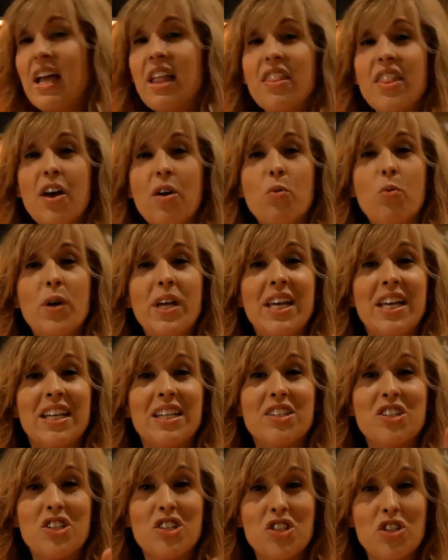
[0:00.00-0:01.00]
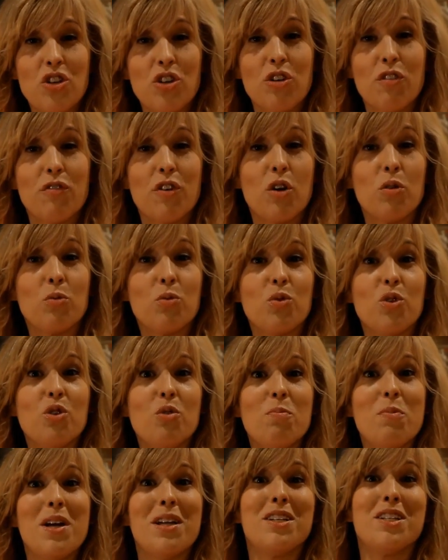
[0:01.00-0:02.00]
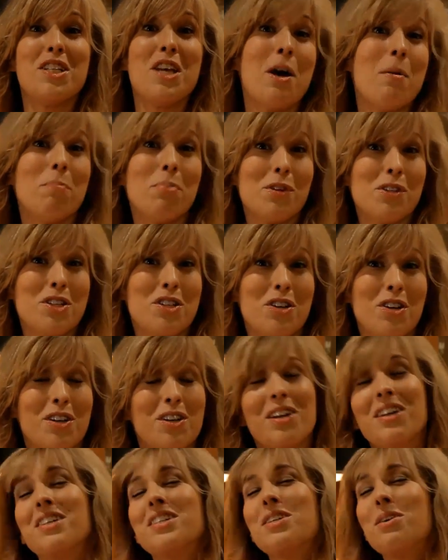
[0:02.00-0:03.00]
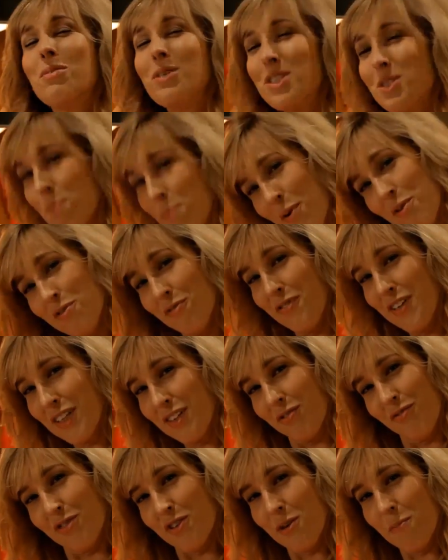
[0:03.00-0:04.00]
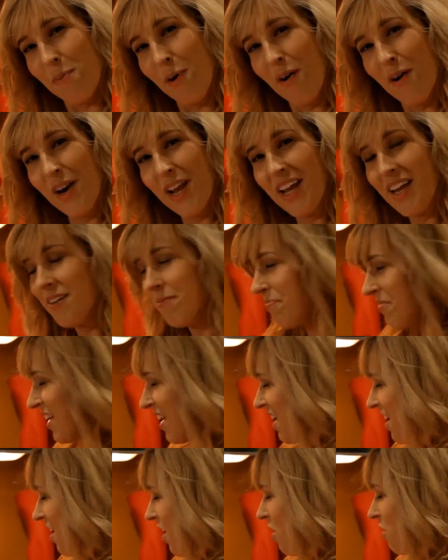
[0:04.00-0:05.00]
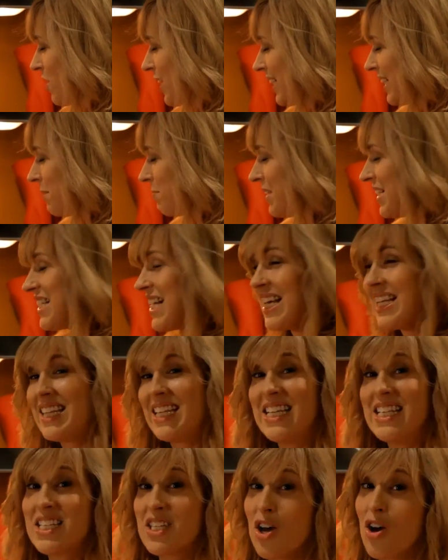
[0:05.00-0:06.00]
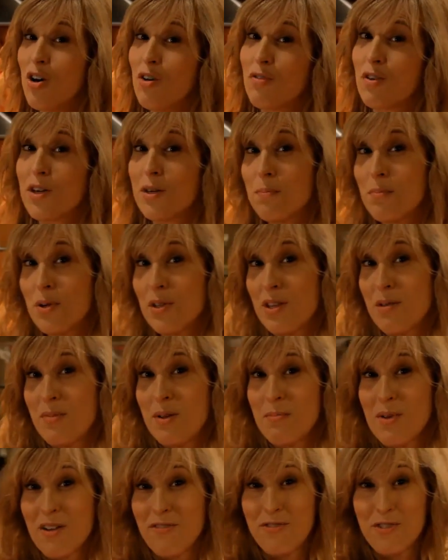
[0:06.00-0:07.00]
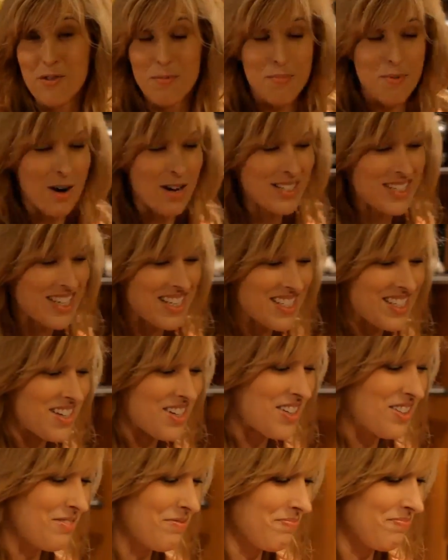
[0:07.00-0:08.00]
that we can serve room temperature, so it's perfect for a party. All right, let me take these over and put them in my food processor.